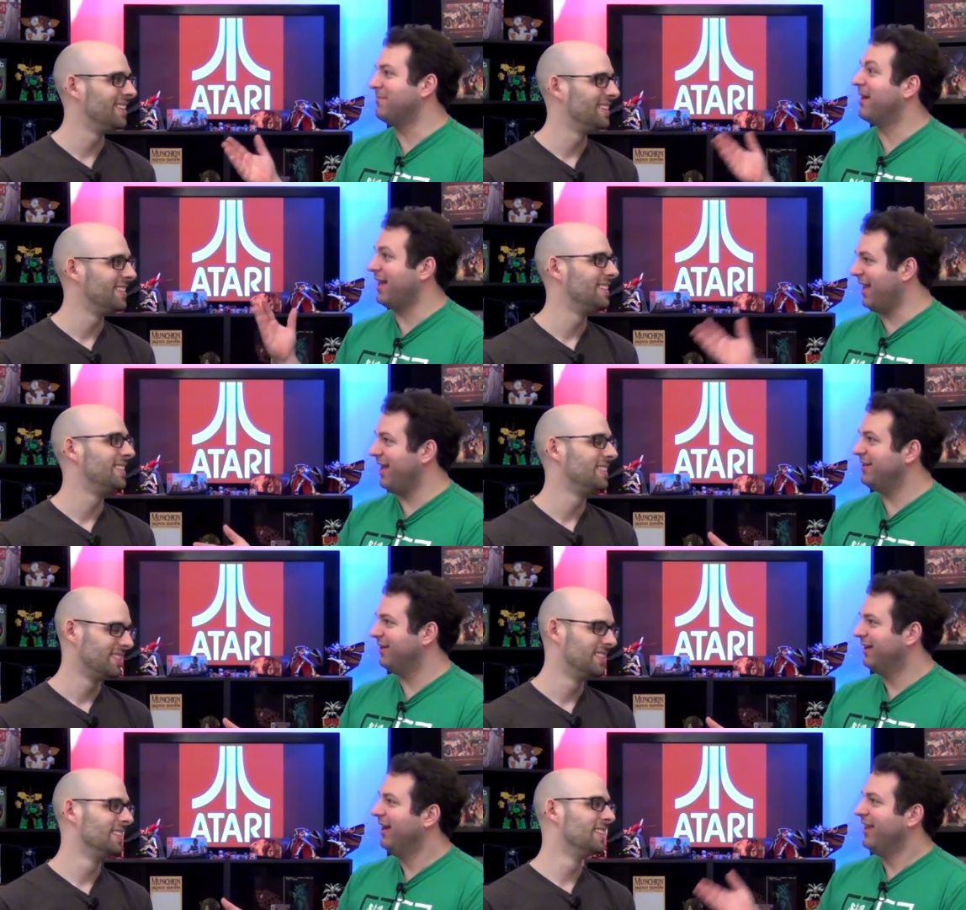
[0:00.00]
Speaker 1: in my head
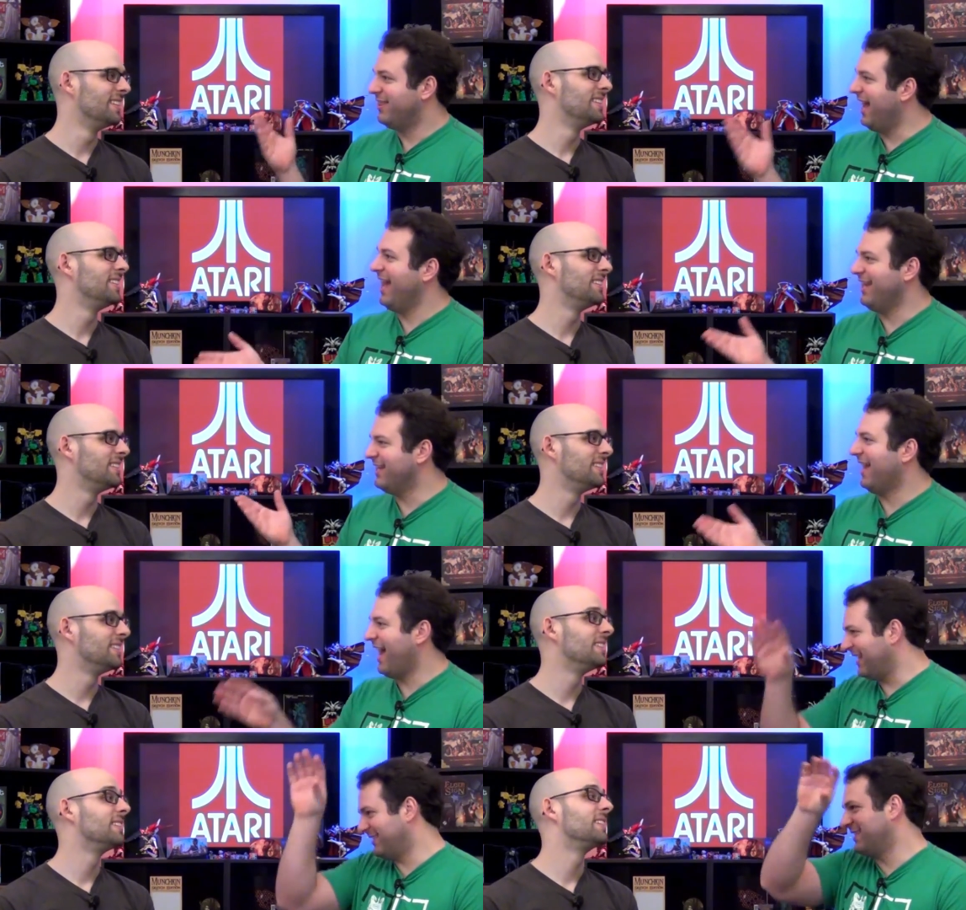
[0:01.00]
that it
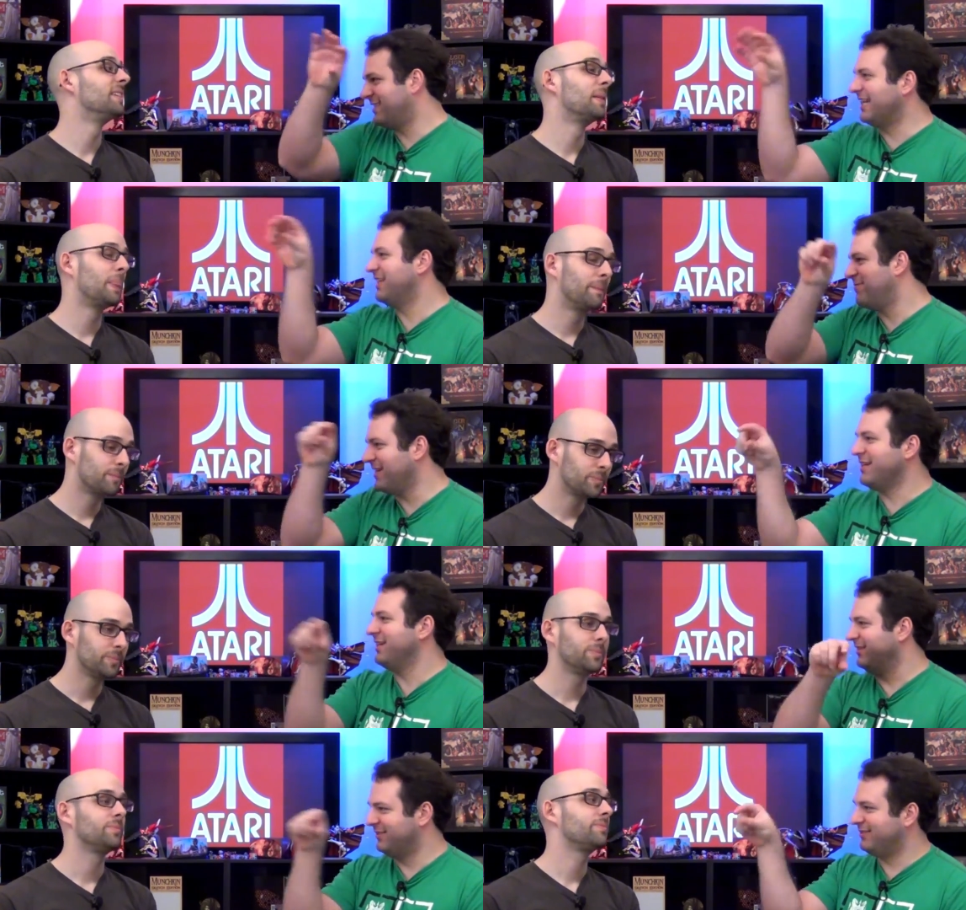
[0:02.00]
has the
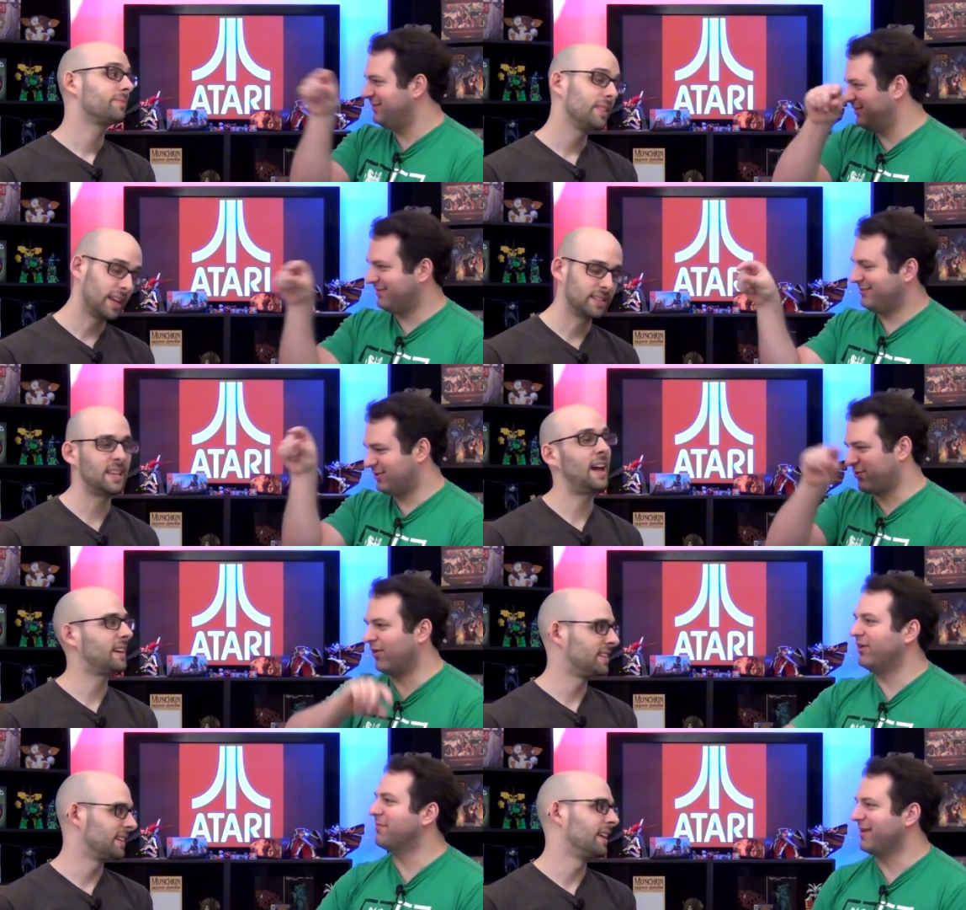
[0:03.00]
Centipede
Speaker 2: exactly
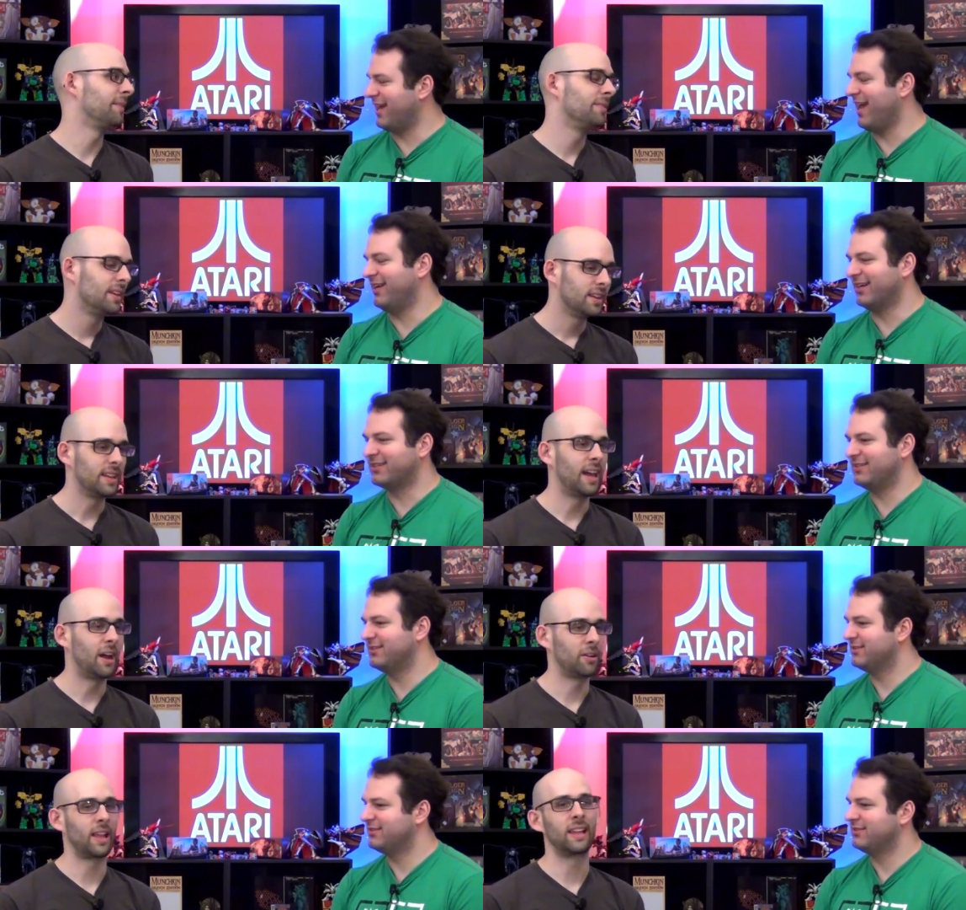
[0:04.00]
scrolling mechanic. Yeah,
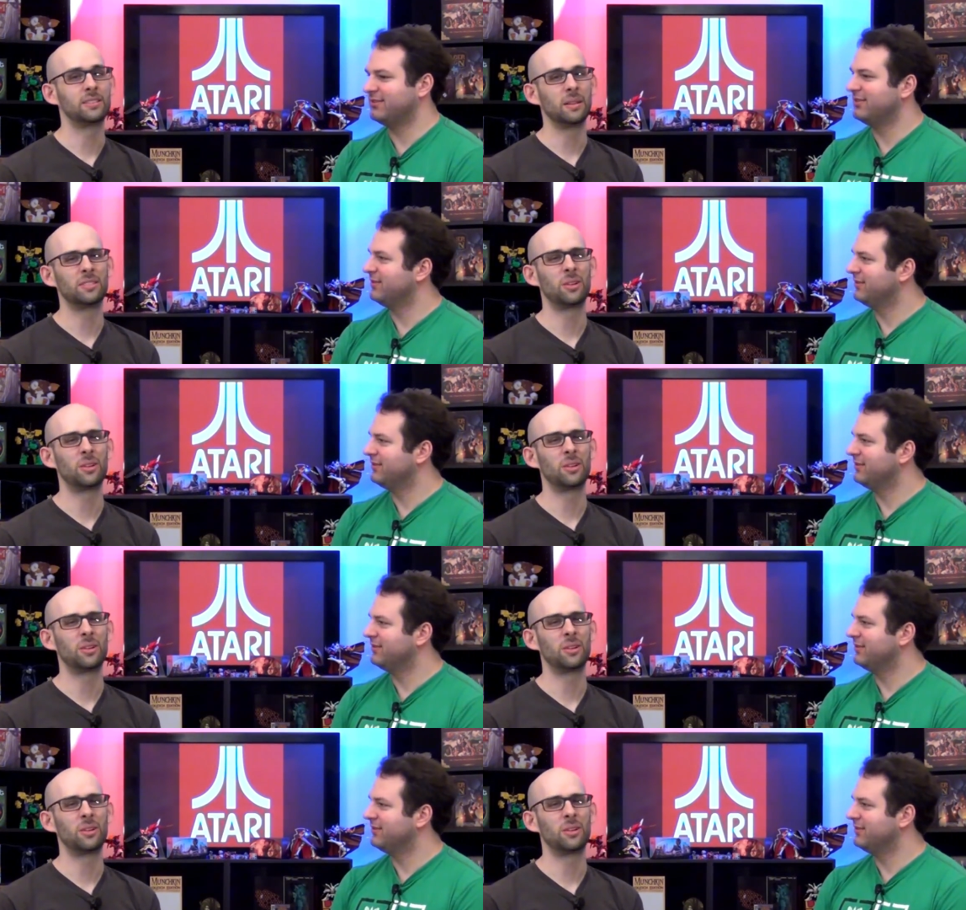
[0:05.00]
or like it's, it's